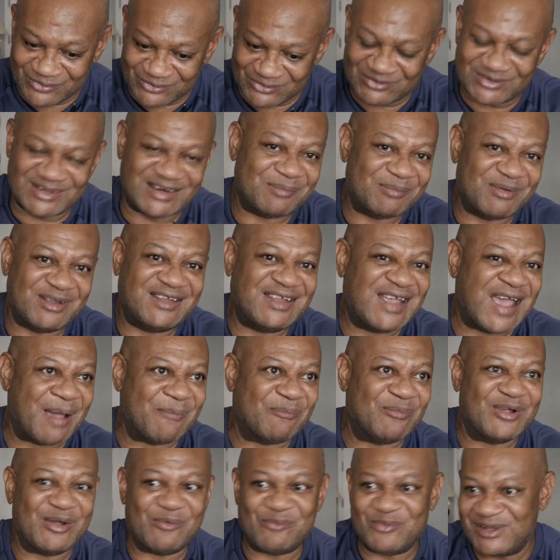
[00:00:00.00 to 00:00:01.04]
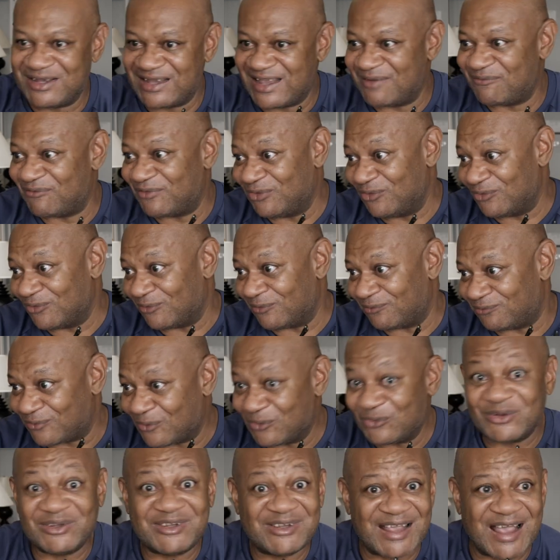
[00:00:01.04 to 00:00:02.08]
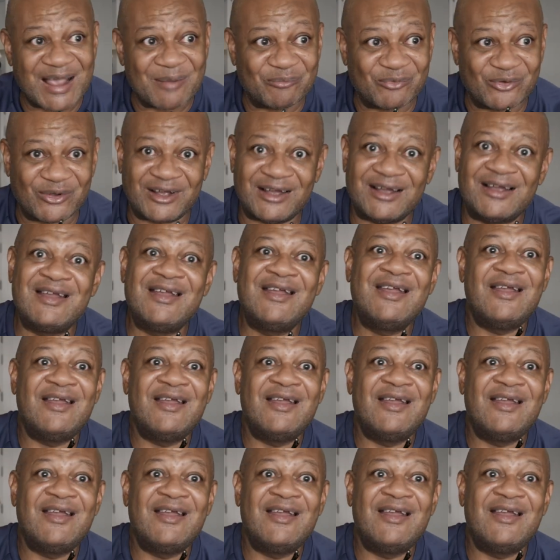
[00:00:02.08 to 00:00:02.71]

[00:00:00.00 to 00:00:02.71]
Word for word: a cinema camera, we're giving you a photo camera